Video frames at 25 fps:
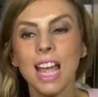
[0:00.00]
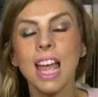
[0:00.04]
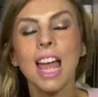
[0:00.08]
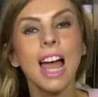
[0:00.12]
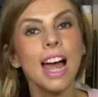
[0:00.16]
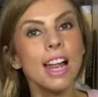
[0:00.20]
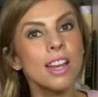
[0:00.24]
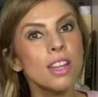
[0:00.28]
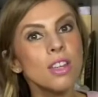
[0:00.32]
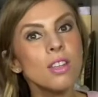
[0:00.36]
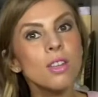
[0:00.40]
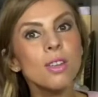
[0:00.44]

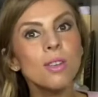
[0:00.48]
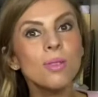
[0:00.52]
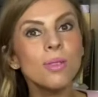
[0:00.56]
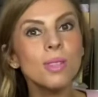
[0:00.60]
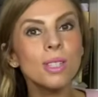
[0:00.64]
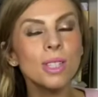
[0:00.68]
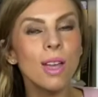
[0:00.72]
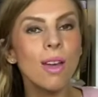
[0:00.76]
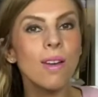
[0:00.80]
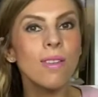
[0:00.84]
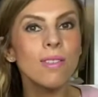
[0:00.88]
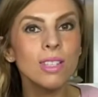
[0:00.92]
and you use
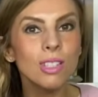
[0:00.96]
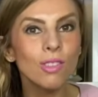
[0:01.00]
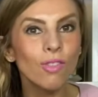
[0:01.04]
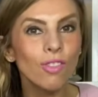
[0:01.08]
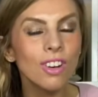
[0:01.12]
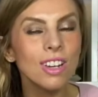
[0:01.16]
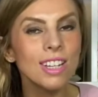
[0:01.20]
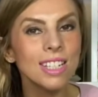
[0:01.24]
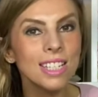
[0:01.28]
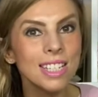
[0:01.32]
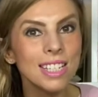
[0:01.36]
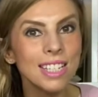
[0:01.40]
those for
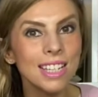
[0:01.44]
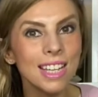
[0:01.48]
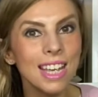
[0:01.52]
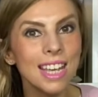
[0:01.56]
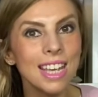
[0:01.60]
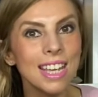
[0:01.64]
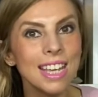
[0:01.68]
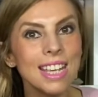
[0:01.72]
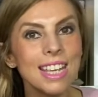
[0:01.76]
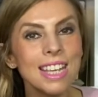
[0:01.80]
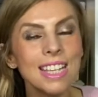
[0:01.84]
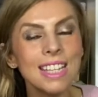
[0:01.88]
his
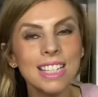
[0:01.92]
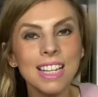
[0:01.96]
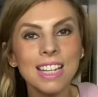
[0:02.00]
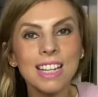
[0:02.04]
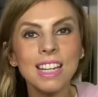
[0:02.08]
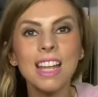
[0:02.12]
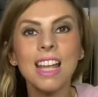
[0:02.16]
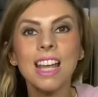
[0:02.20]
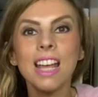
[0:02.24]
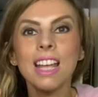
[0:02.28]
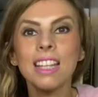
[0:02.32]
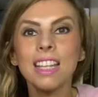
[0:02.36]
skis
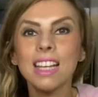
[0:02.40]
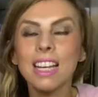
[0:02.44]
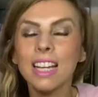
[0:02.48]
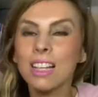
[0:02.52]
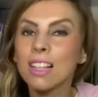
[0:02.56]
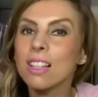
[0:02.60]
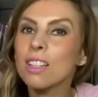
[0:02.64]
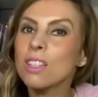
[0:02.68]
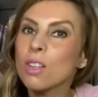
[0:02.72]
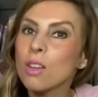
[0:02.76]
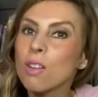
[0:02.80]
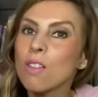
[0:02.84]
and the
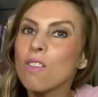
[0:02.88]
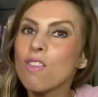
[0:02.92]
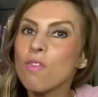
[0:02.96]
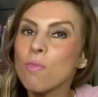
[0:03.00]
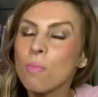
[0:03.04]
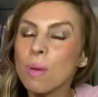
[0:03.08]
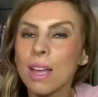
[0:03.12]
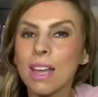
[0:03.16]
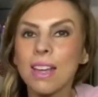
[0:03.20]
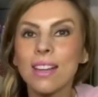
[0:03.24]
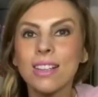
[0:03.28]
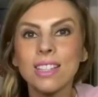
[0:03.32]
little
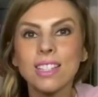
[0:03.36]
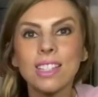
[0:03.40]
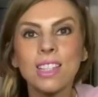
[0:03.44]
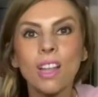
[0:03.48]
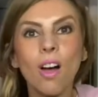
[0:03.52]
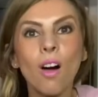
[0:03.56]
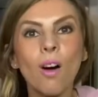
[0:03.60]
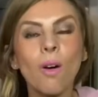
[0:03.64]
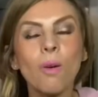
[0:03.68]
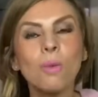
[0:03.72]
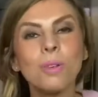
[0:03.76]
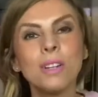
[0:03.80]
toothpicks to
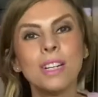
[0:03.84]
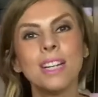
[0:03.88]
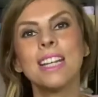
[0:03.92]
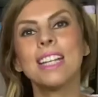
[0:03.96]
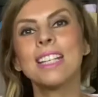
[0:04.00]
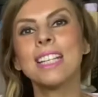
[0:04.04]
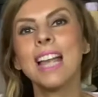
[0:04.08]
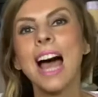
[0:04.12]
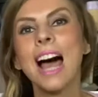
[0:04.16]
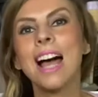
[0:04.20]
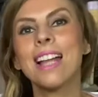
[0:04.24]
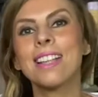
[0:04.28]
hold in his
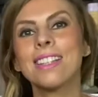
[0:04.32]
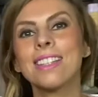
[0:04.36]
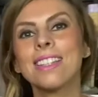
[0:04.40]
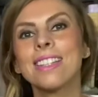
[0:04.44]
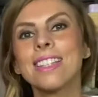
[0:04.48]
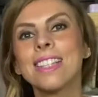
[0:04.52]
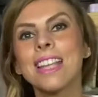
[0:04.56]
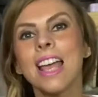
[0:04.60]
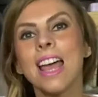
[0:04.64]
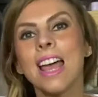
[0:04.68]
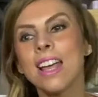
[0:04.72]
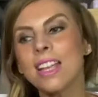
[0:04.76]
hands.